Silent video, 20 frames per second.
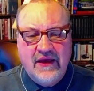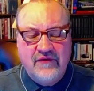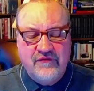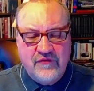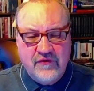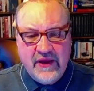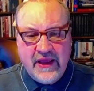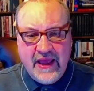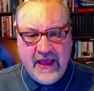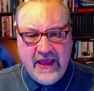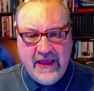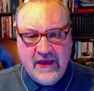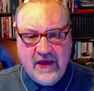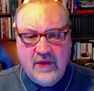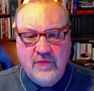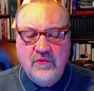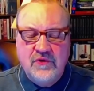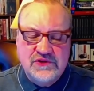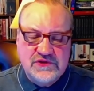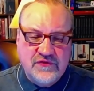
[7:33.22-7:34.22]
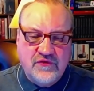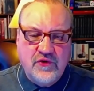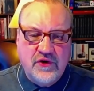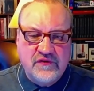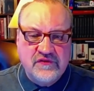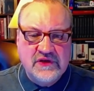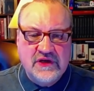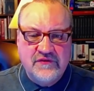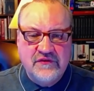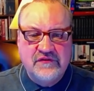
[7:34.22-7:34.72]
for A M, which of
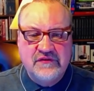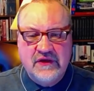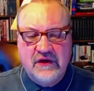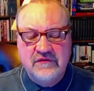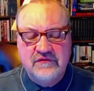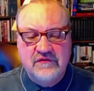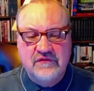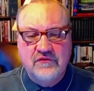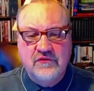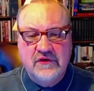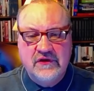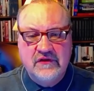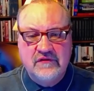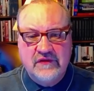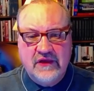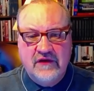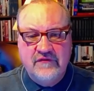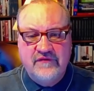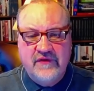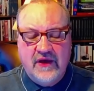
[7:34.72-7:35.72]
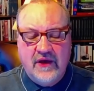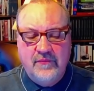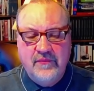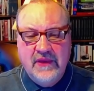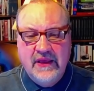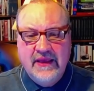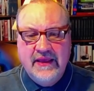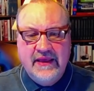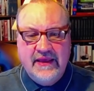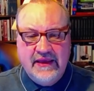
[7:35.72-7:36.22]
course never sounds as good as F M,
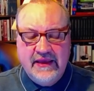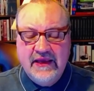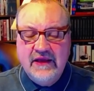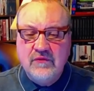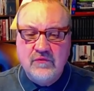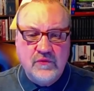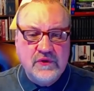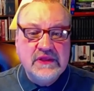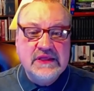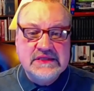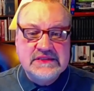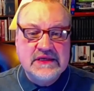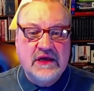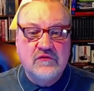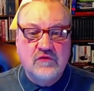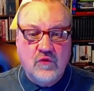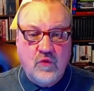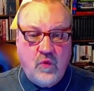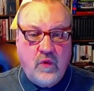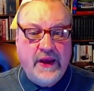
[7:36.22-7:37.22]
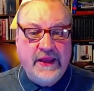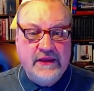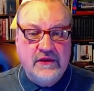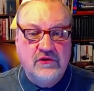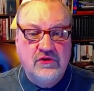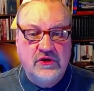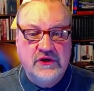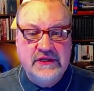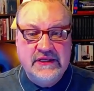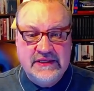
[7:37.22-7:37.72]
it really sounds
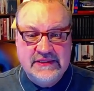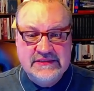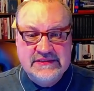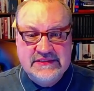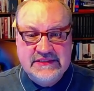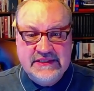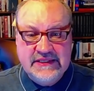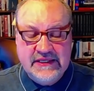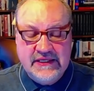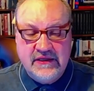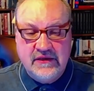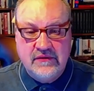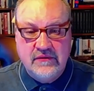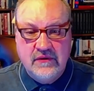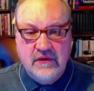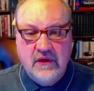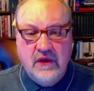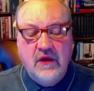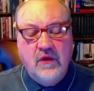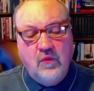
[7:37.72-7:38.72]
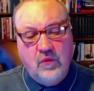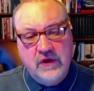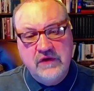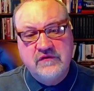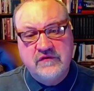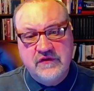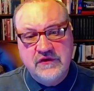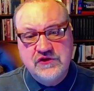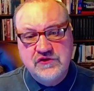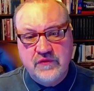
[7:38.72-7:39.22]
quite good indeed.
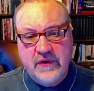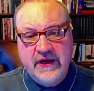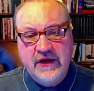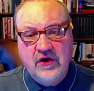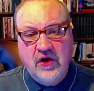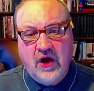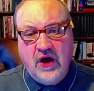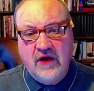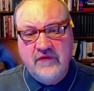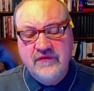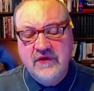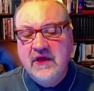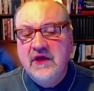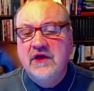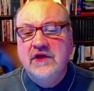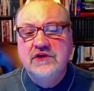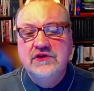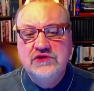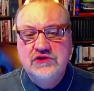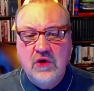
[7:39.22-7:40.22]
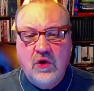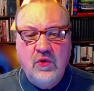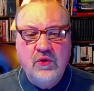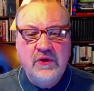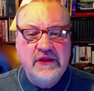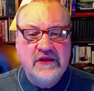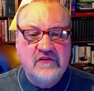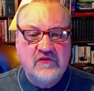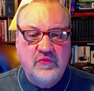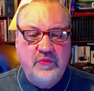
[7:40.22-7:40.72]
What's the trade-off?
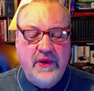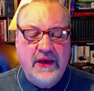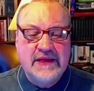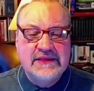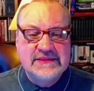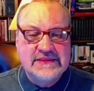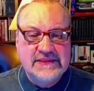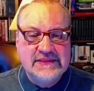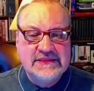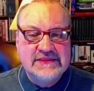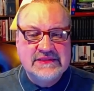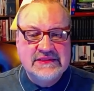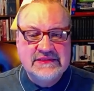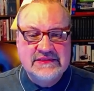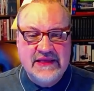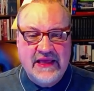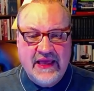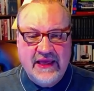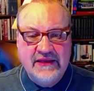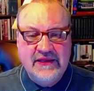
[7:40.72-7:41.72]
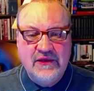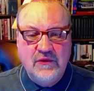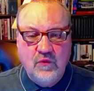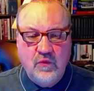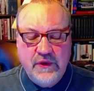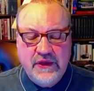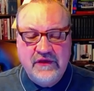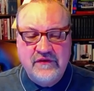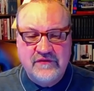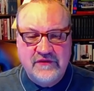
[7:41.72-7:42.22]
Don't expect to listen to any
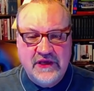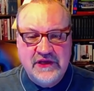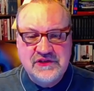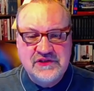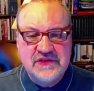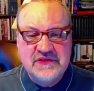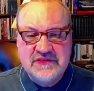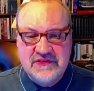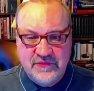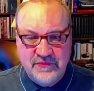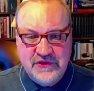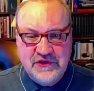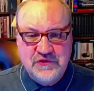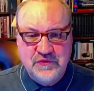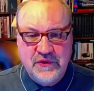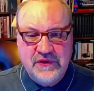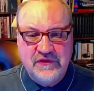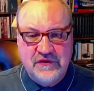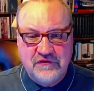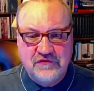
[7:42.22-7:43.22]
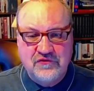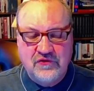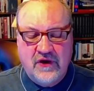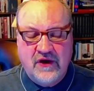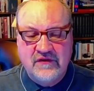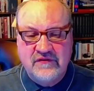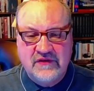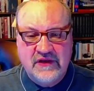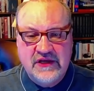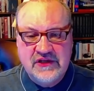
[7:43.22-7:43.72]
weak stations in between the
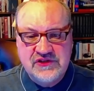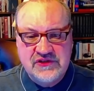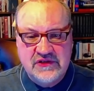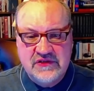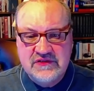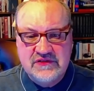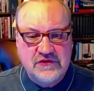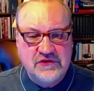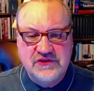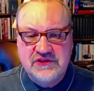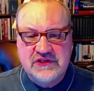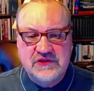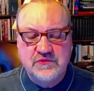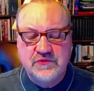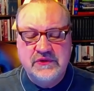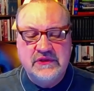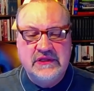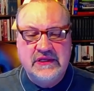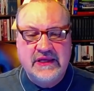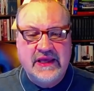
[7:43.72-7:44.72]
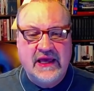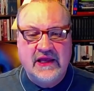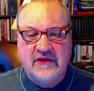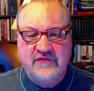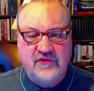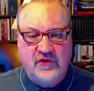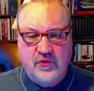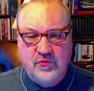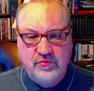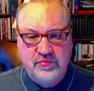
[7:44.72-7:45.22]
strong stations. They're just really kind
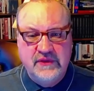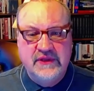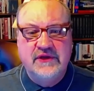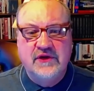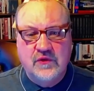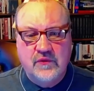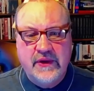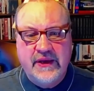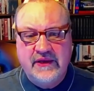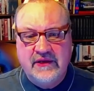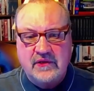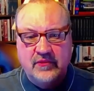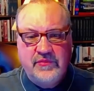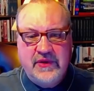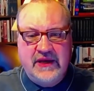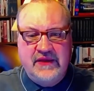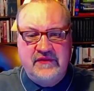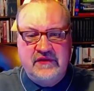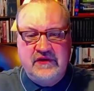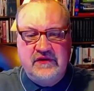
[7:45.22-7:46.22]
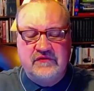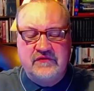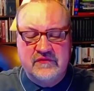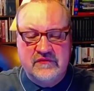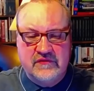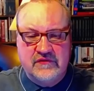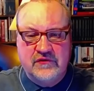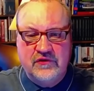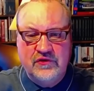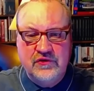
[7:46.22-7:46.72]
of obliterated by
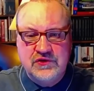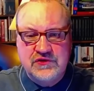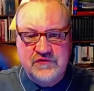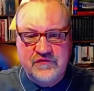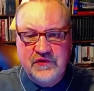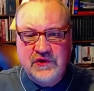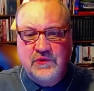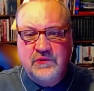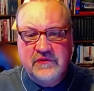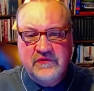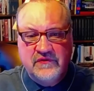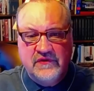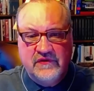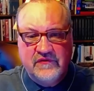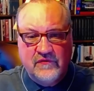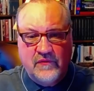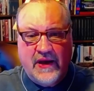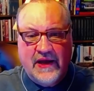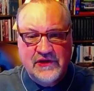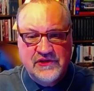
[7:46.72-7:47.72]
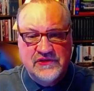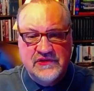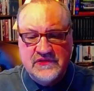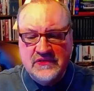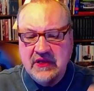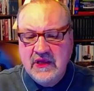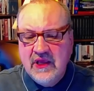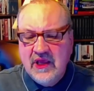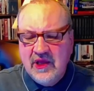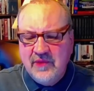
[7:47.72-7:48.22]
these huge frequency
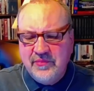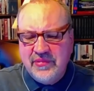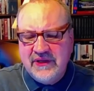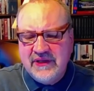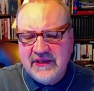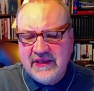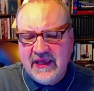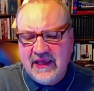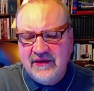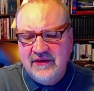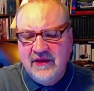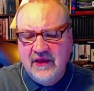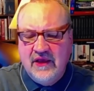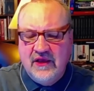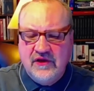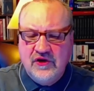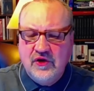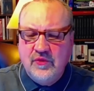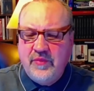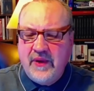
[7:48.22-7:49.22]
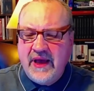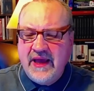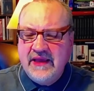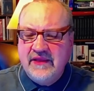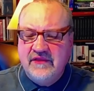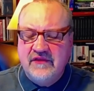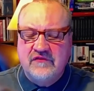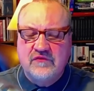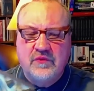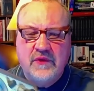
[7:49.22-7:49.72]
swatches. But again, you're
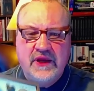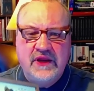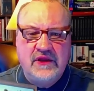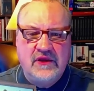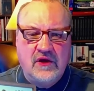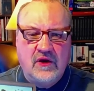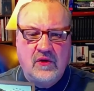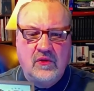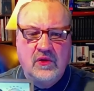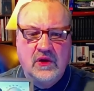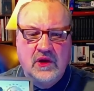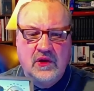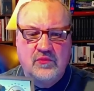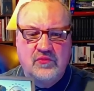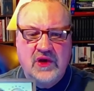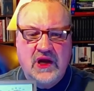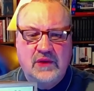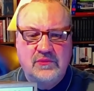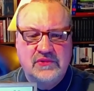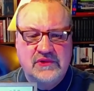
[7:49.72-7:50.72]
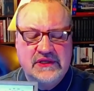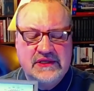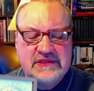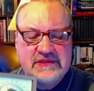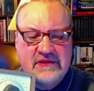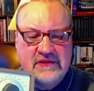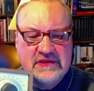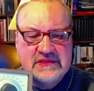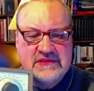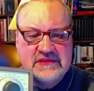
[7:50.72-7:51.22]
buying this radio probably
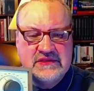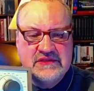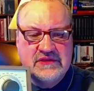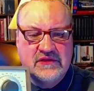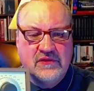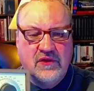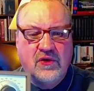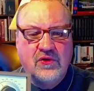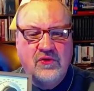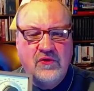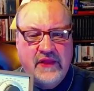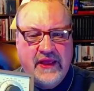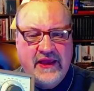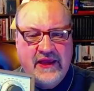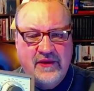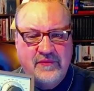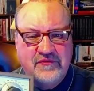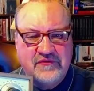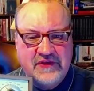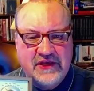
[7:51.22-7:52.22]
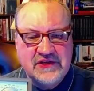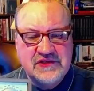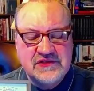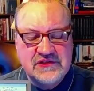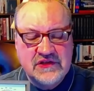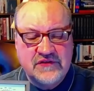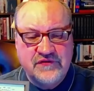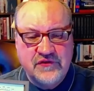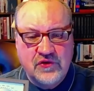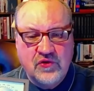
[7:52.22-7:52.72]
to listen to local A M
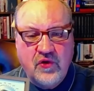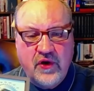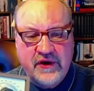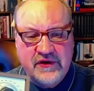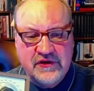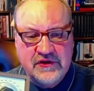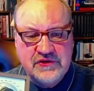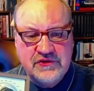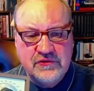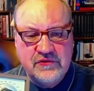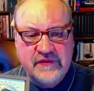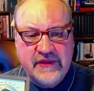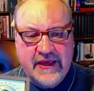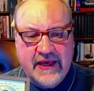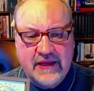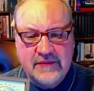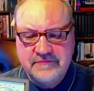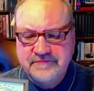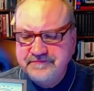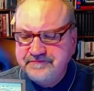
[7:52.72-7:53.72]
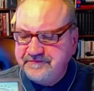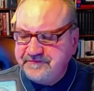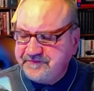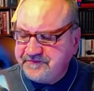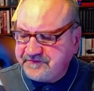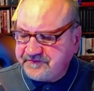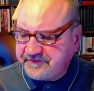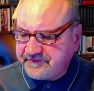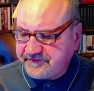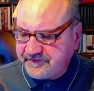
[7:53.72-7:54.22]
stations if you're going to do that.
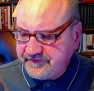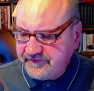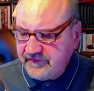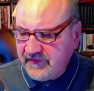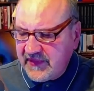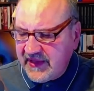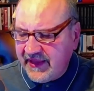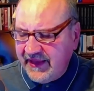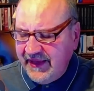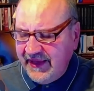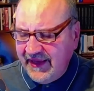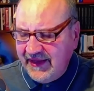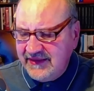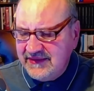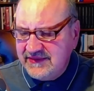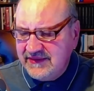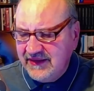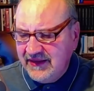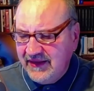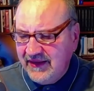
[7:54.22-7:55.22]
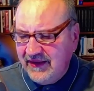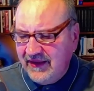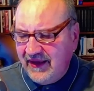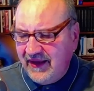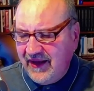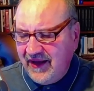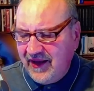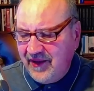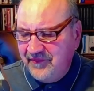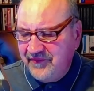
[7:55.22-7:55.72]
And
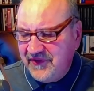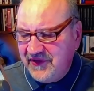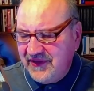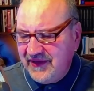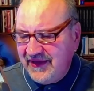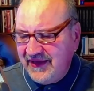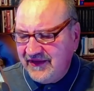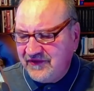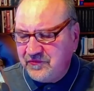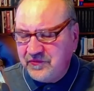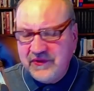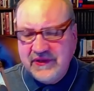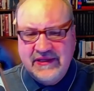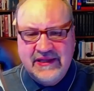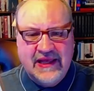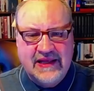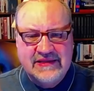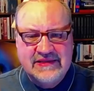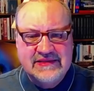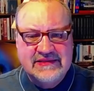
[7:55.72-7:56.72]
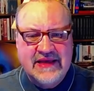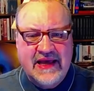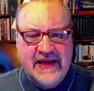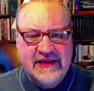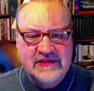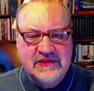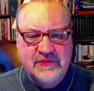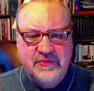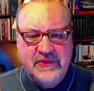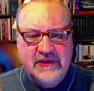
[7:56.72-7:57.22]
um, it's really not
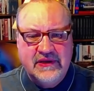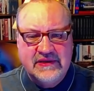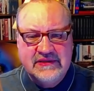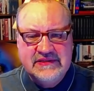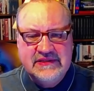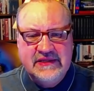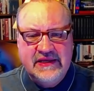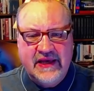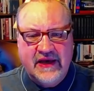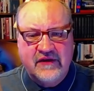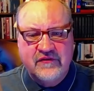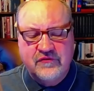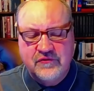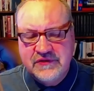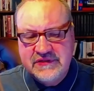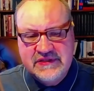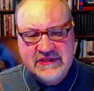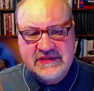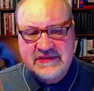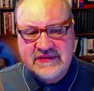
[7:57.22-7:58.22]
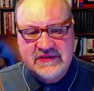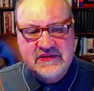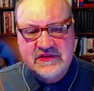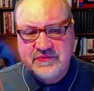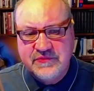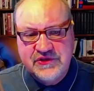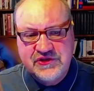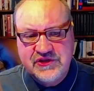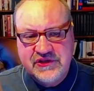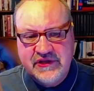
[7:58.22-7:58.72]
designed to be a D X or
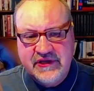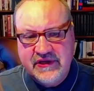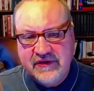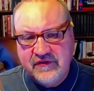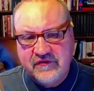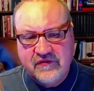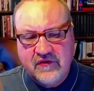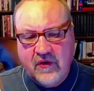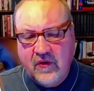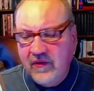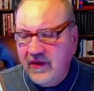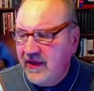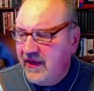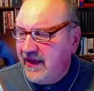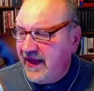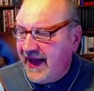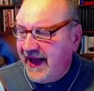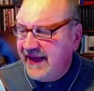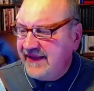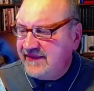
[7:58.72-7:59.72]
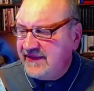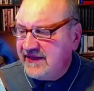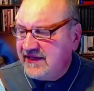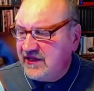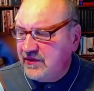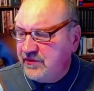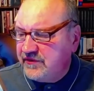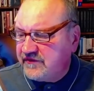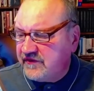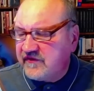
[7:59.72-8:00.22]
distance machine, so I
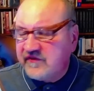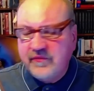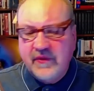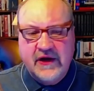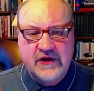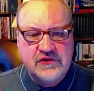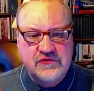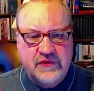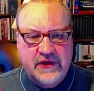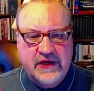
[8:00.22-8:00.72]
think it was a smart